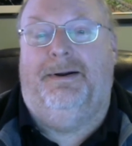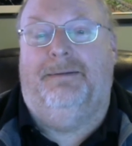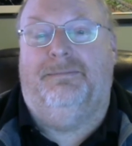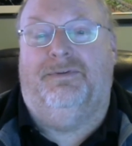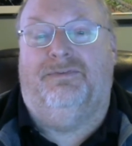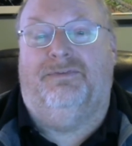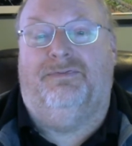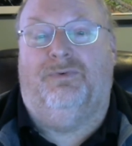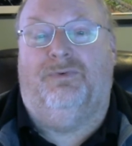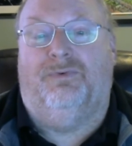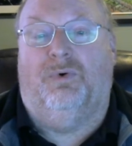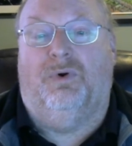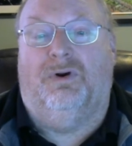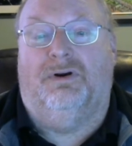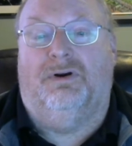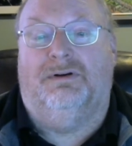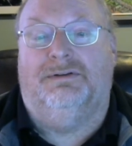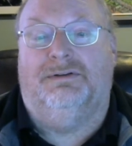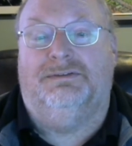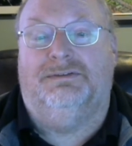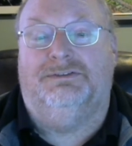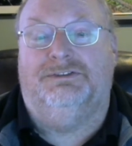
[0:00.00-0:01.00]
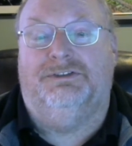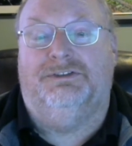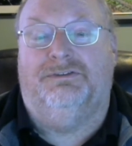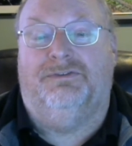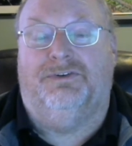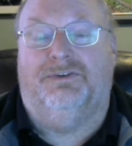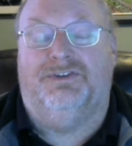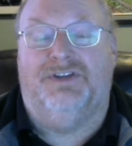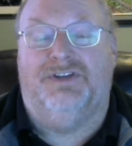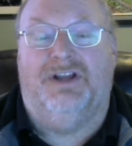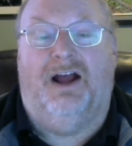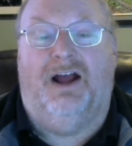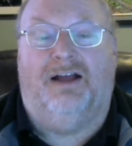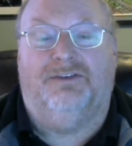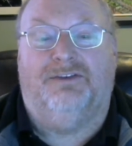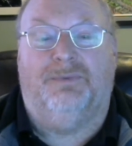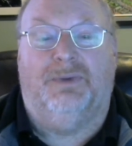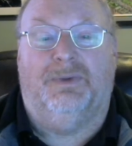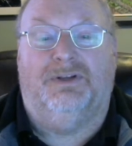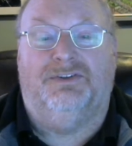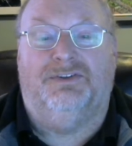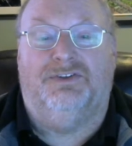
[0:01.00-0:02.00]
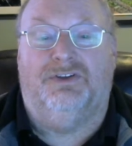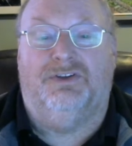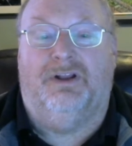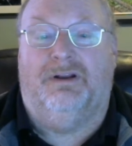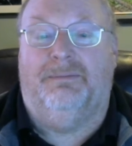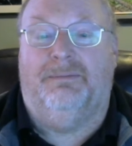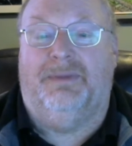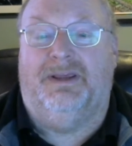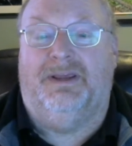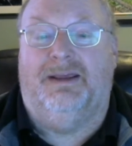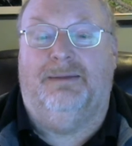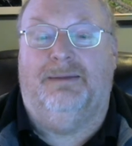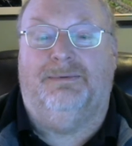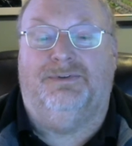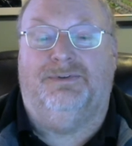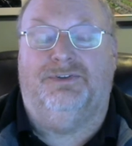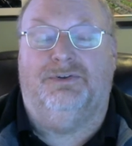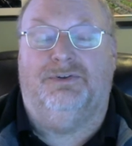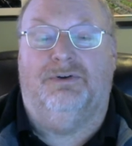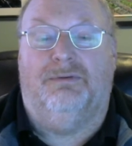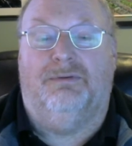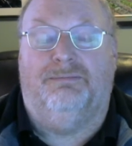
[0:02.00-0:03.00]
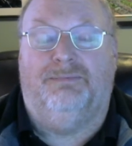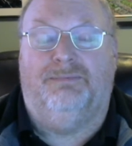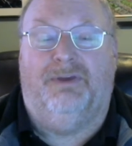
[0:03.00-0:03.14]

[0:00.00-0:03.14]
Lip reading: before university hospitals are going to be able to